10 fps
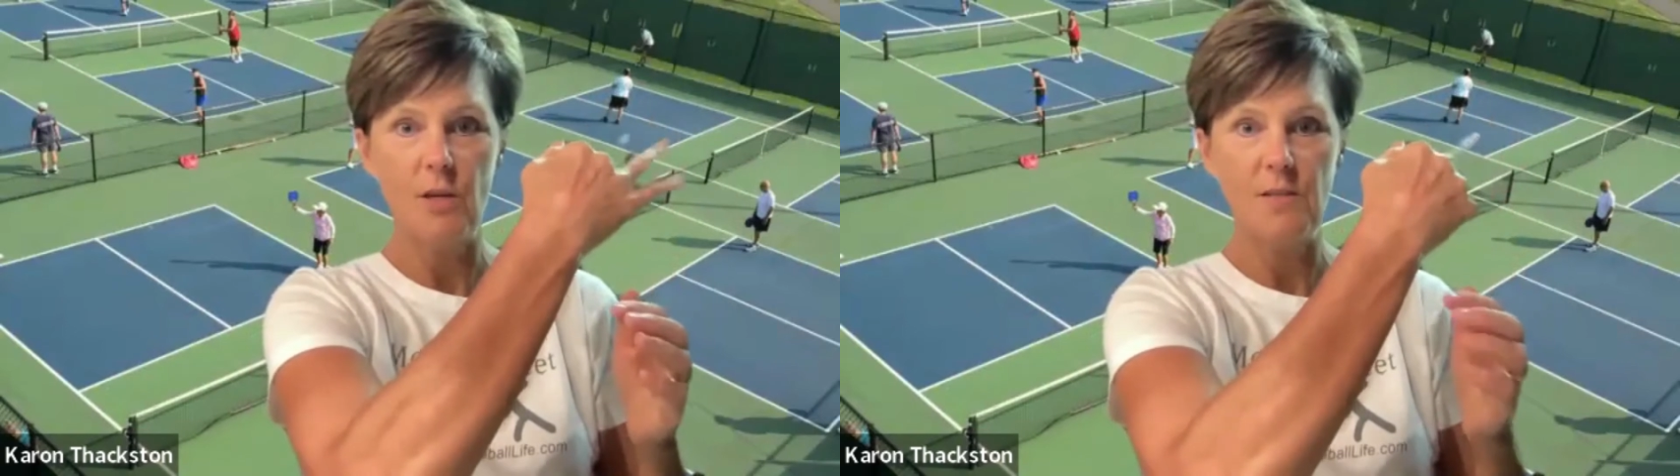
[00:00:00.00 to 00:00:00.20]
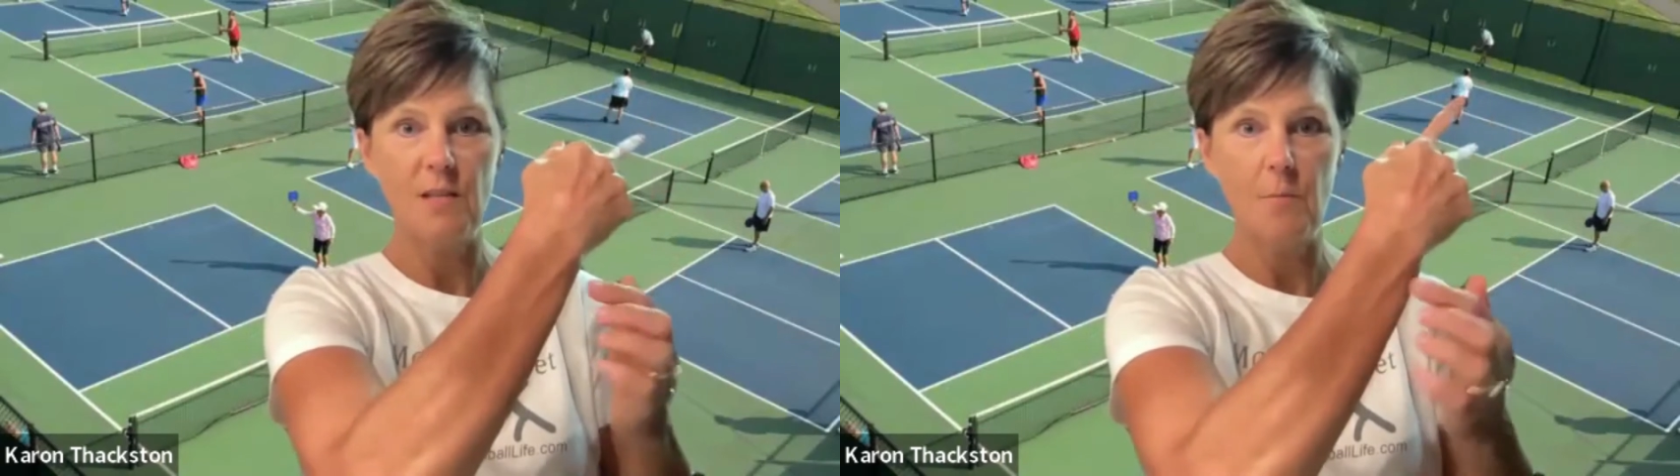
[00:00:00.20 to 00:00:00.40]

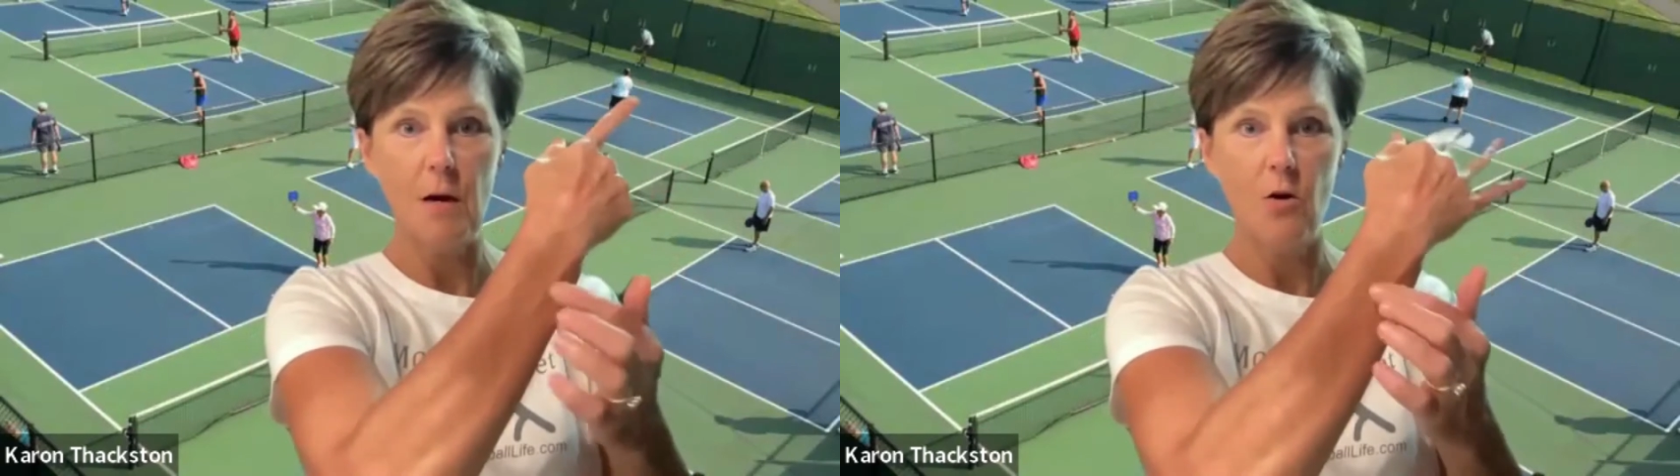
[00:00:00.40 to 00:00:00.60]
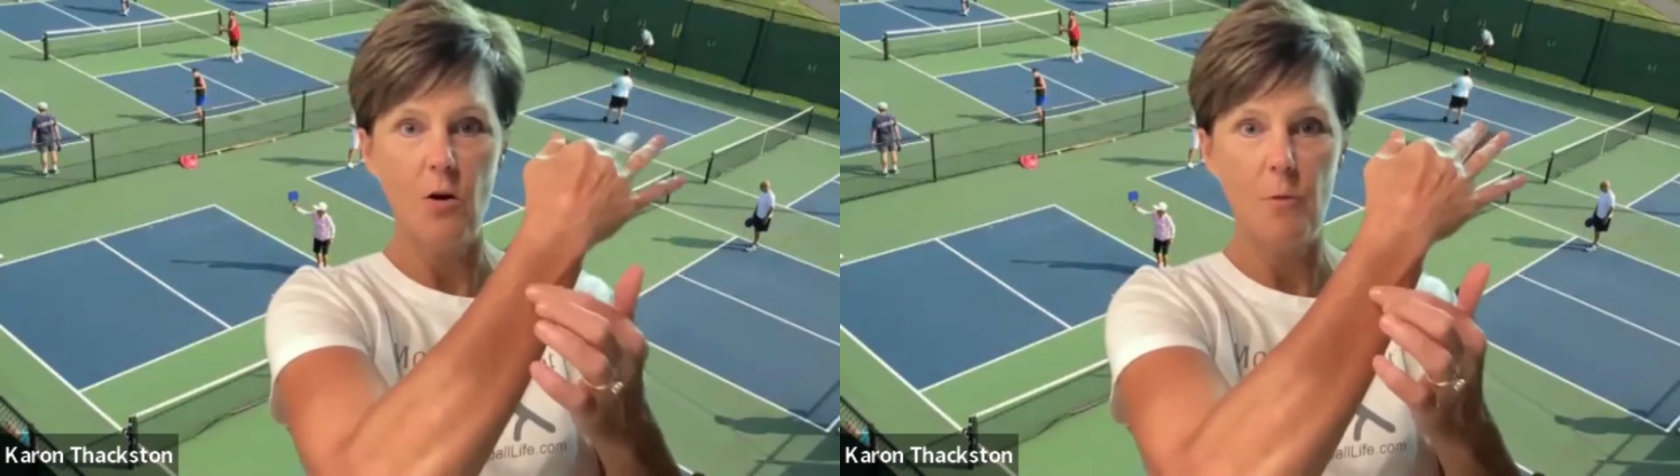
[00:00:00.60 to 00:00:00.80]
you can see
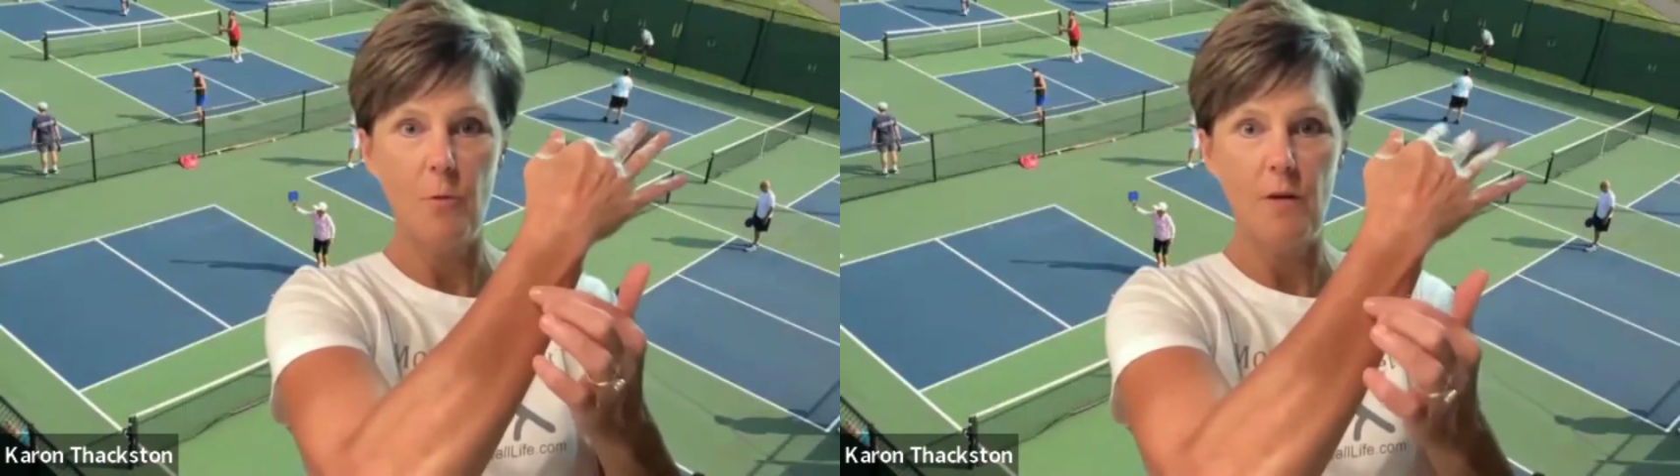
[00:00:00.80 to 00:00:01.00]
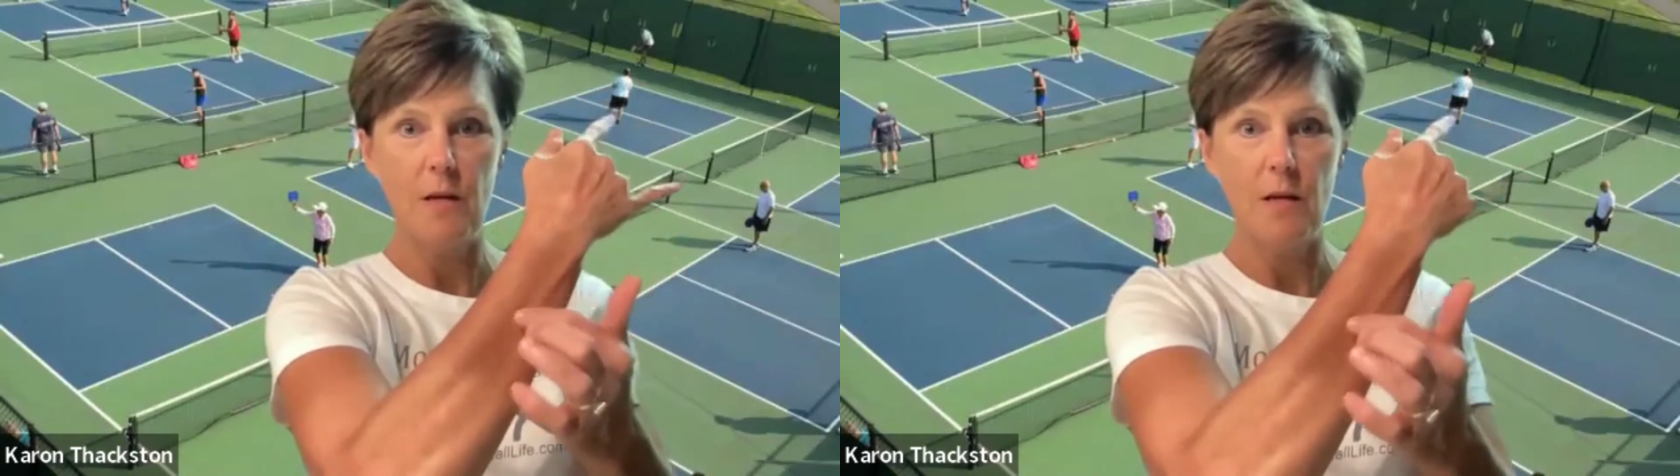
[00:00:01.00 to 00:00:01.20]
my arm
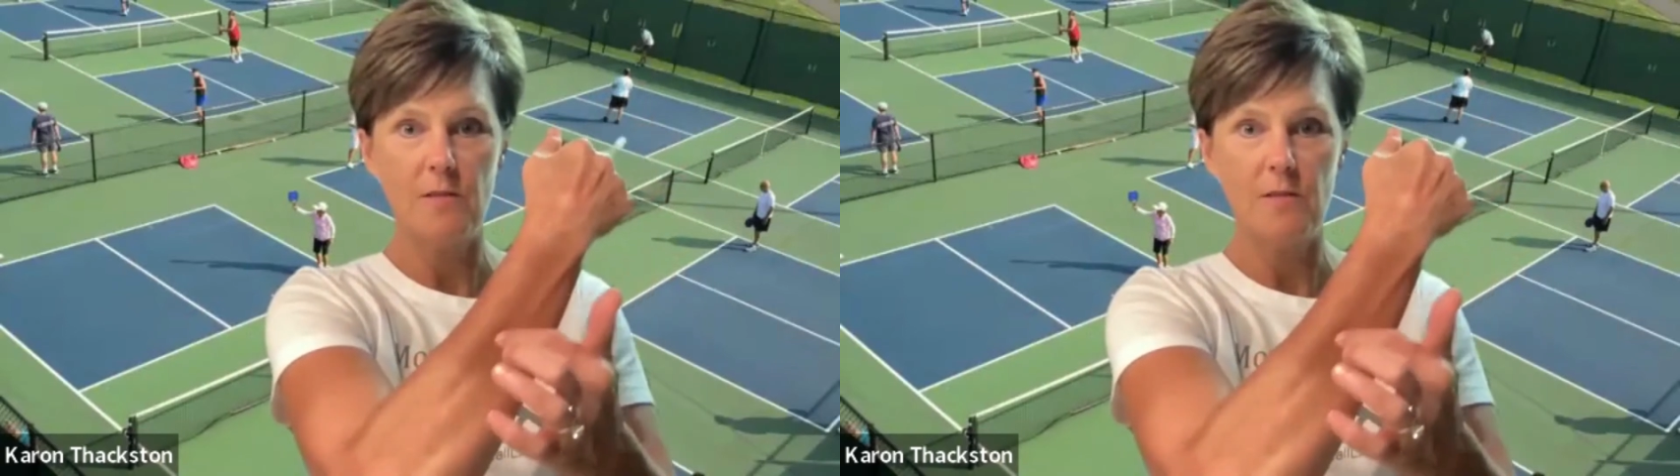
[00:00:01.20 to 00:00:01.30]
moving.